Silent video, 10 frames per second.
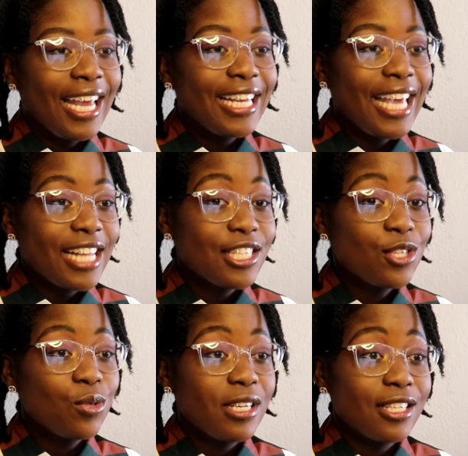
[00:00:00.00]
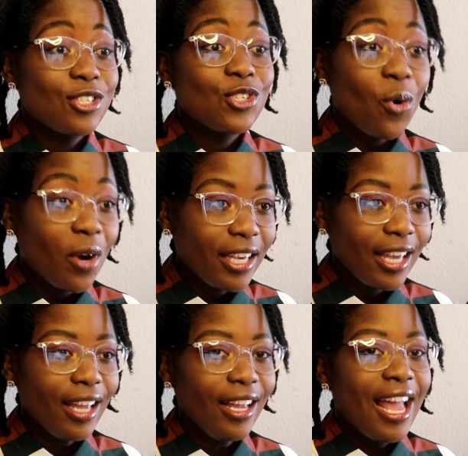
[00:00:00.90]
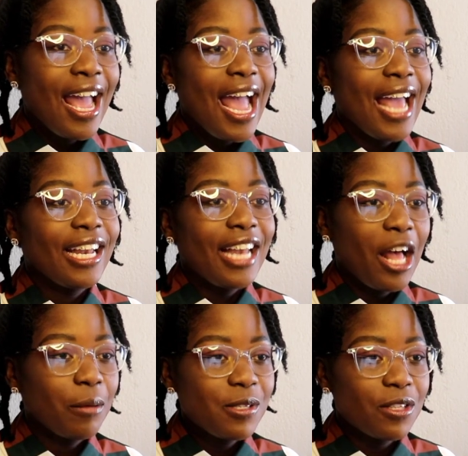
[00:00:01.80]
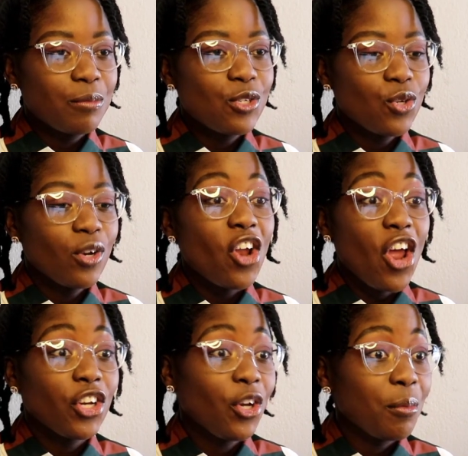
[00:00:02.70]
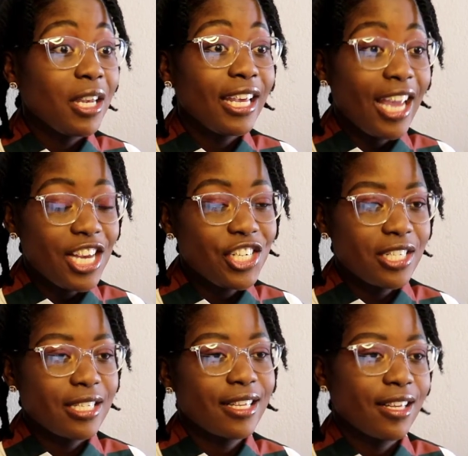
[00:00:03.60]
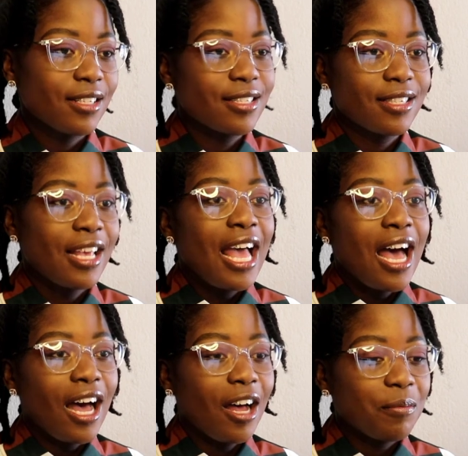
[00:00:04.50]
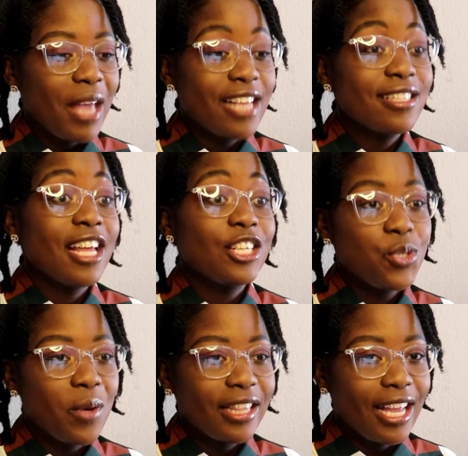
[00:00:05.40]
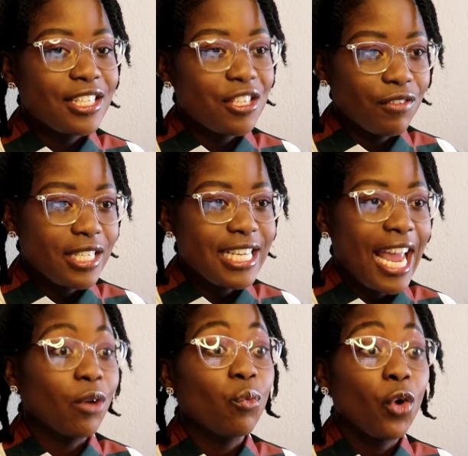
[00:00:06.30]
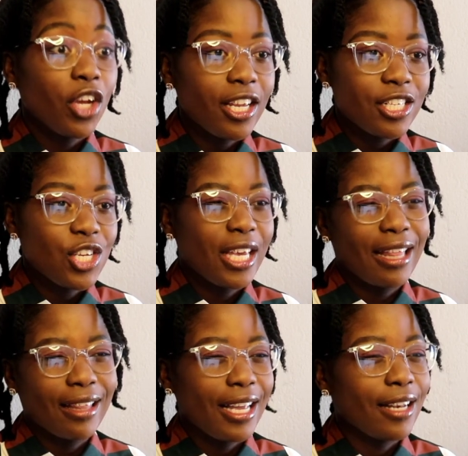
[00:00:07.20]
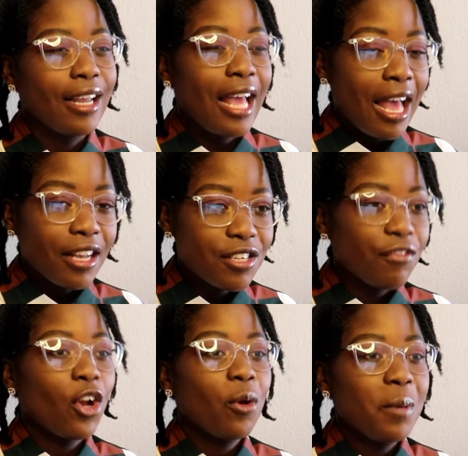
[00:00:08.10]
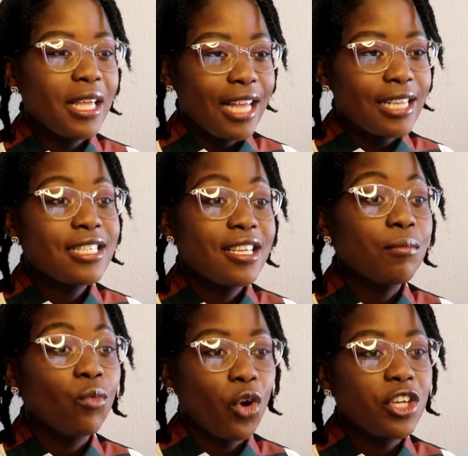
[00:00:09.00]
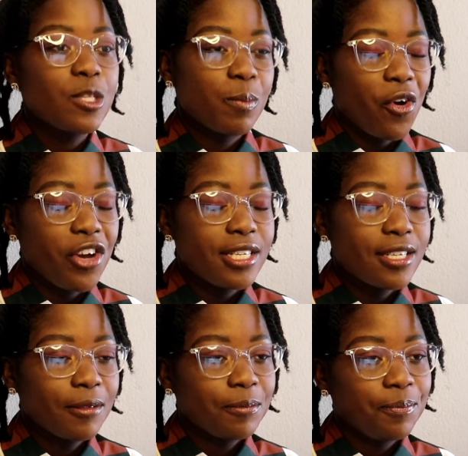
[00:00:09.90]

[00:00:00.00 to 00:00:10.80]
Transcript: it gets students talking and it helps them to learn communication skills um, as they are doing the activity and working together in developing that teamwork spirit.